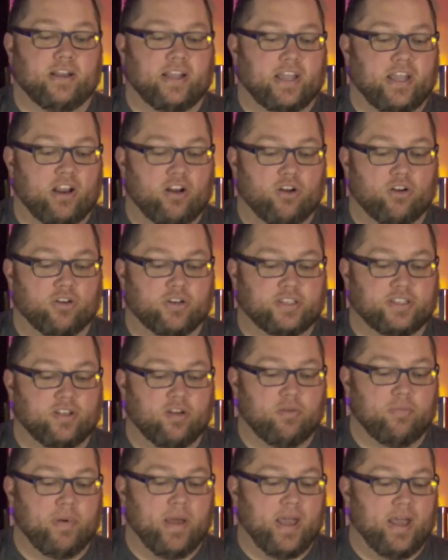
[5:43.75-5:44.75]
It hurt
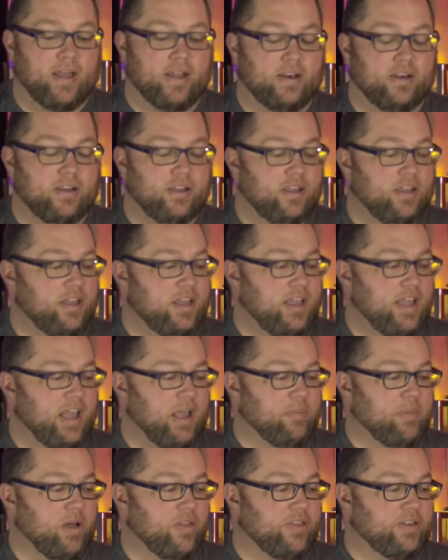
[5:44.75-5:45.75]
so bad,
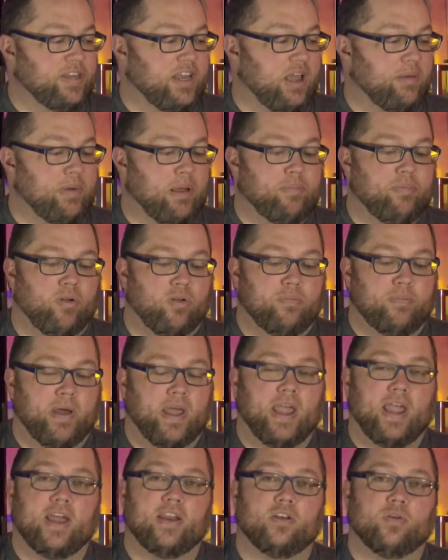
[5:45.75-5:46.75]
and by the time I pulled my
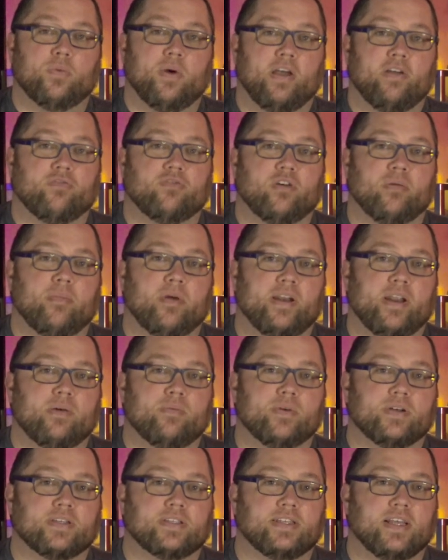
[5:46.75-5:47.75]
hand away from it, it
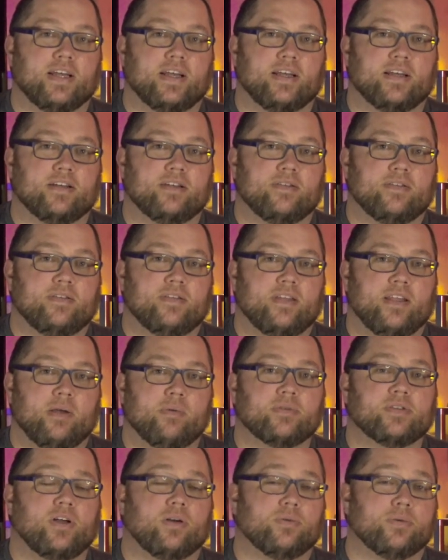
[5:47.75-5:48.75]
was
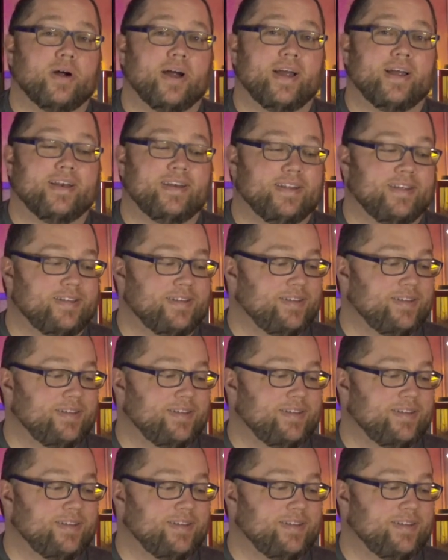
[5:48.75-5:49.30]
all red.